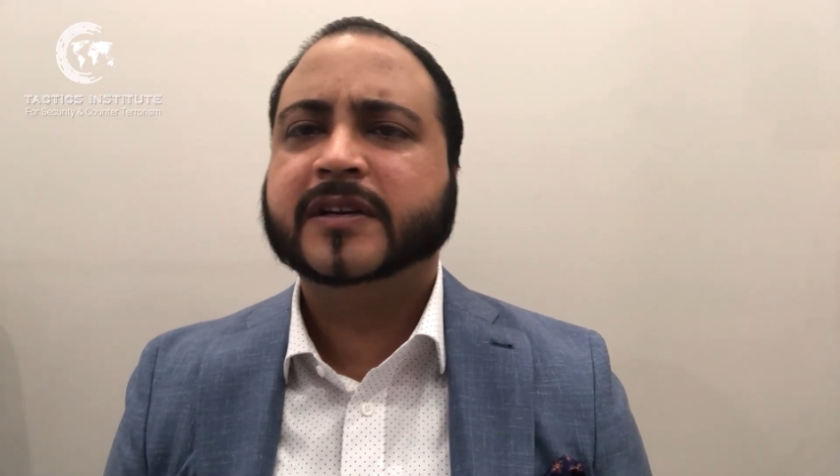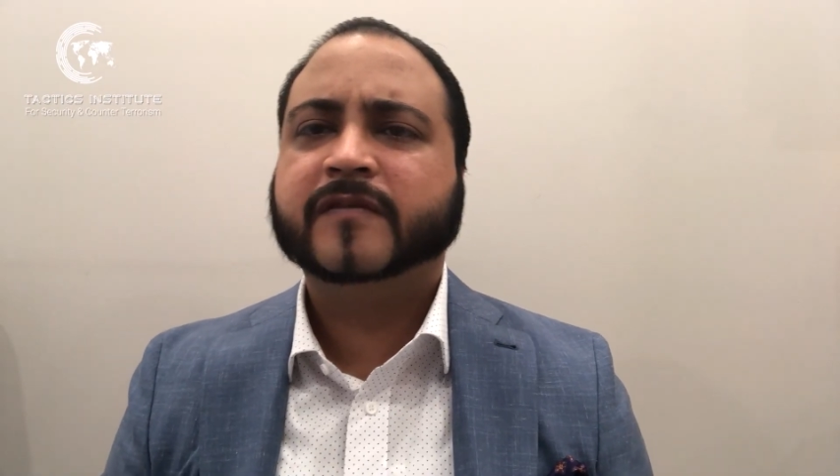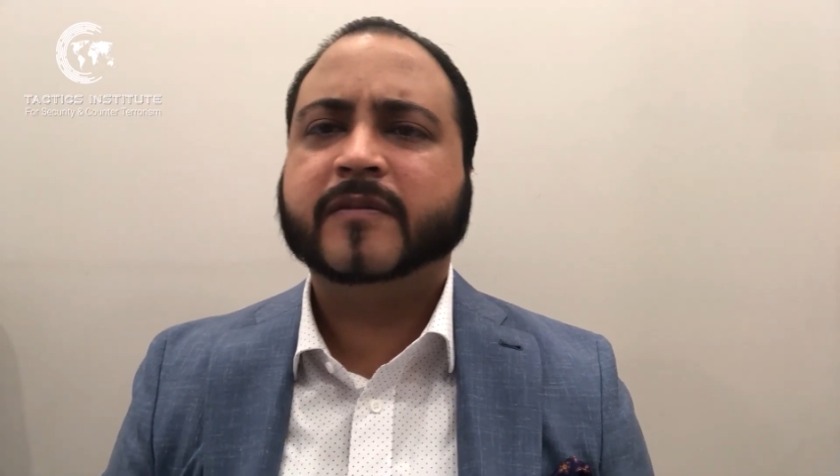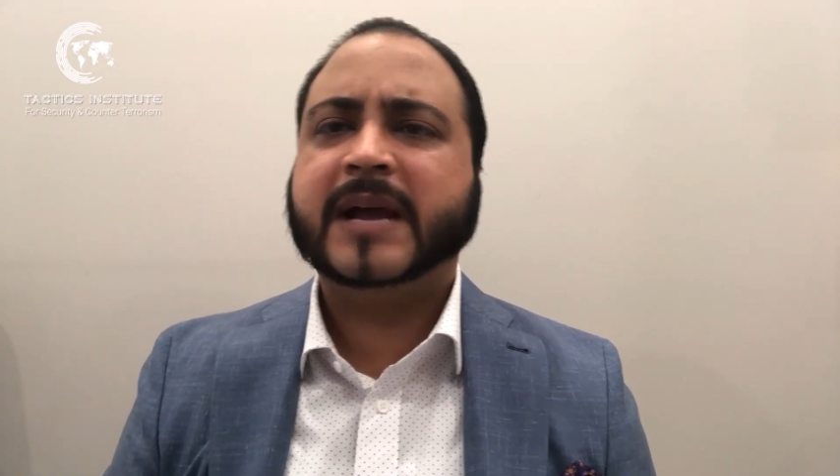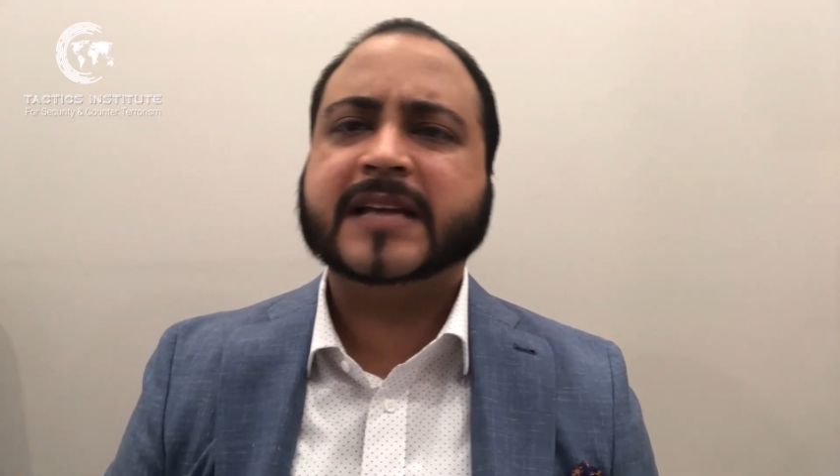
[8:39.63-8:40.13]

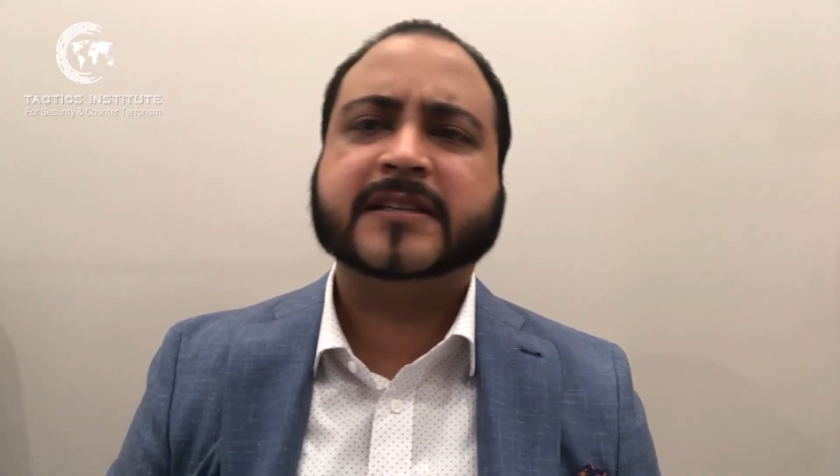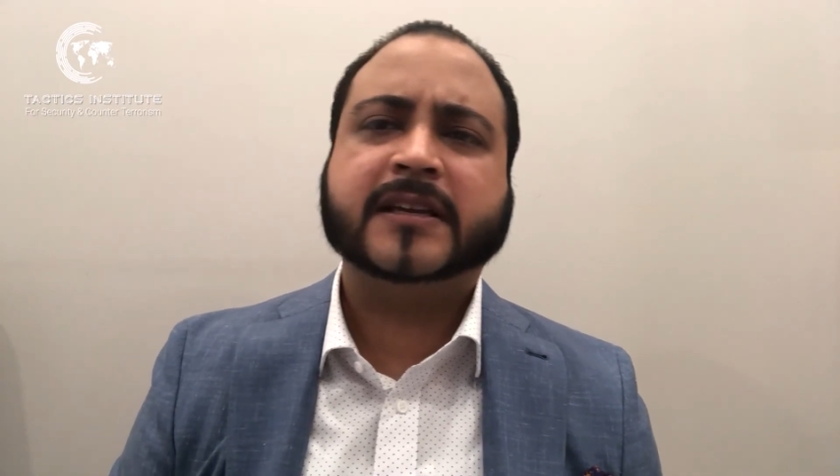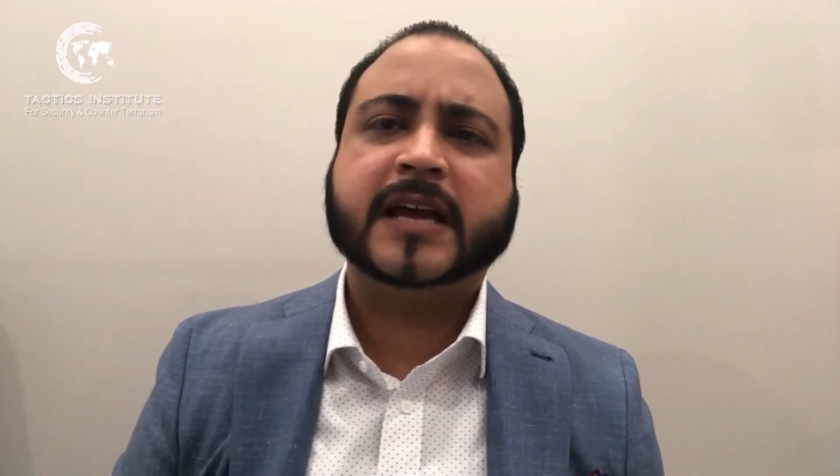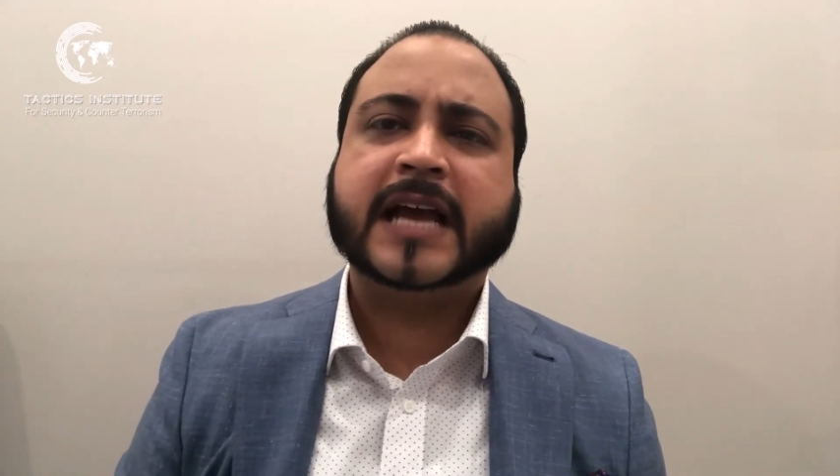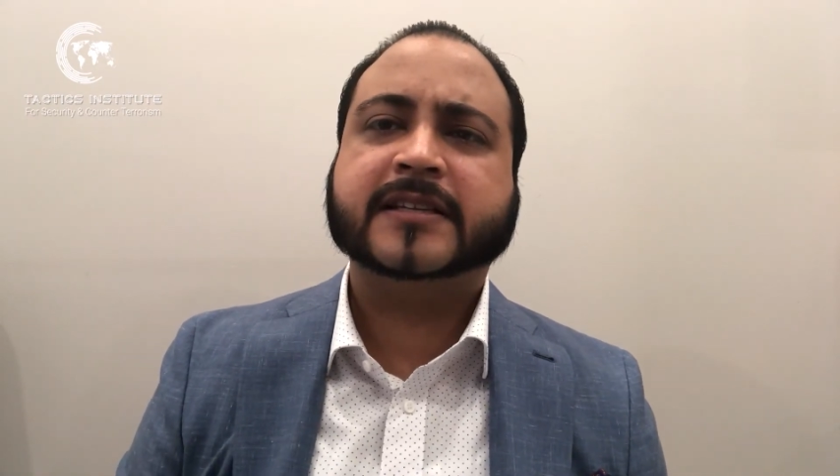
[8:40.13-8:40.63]
from
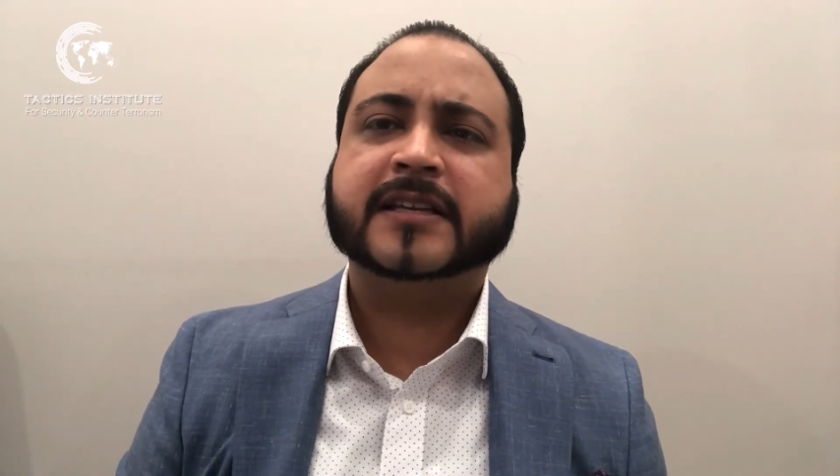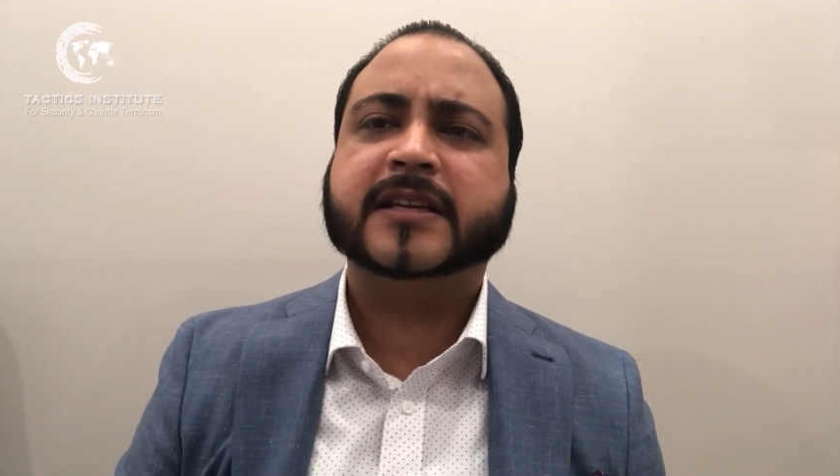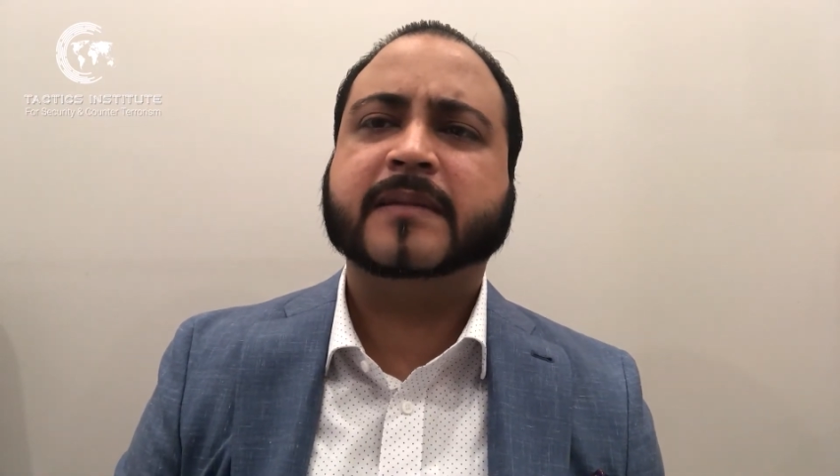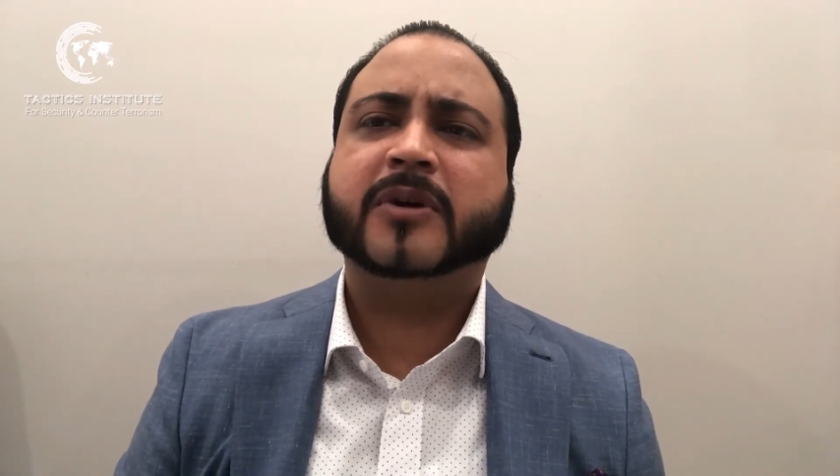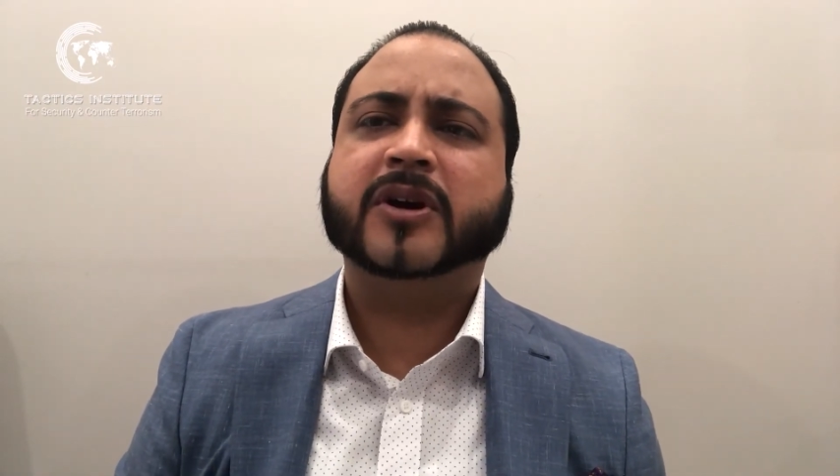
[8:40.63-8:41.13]

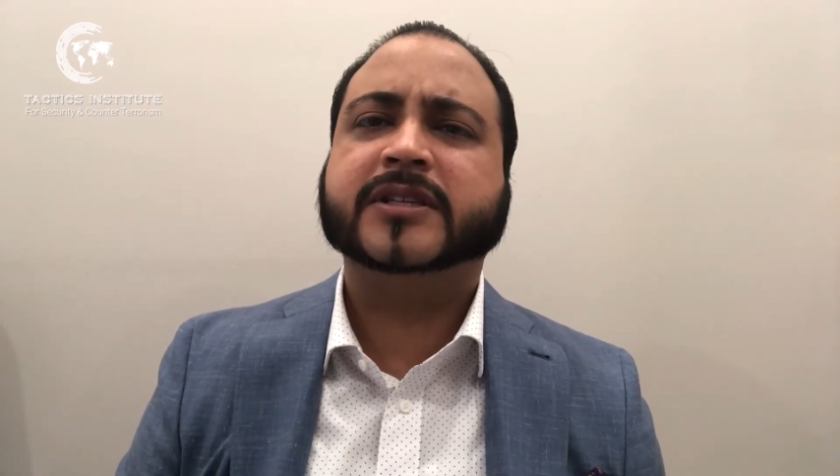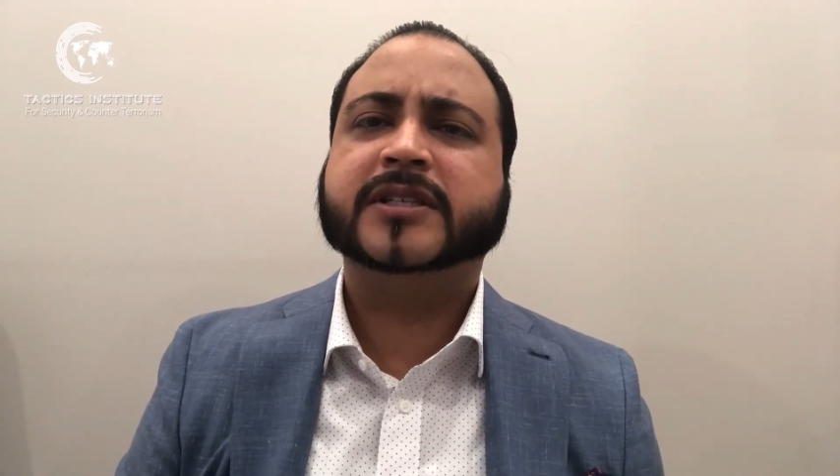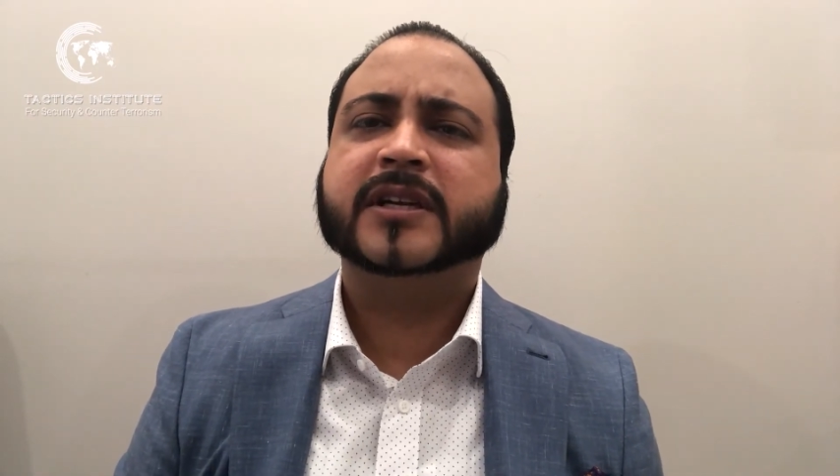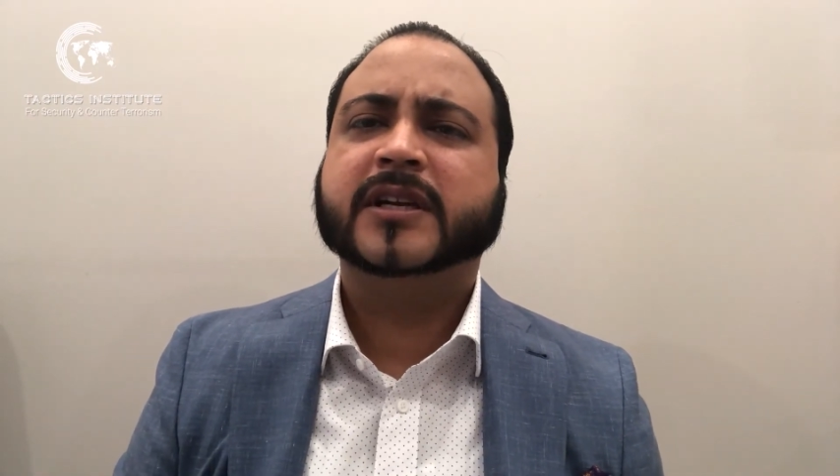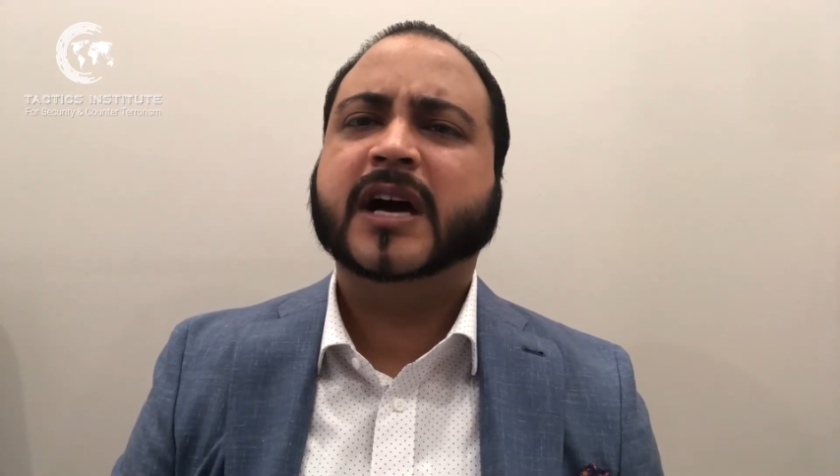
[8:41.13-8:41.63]
accessing parts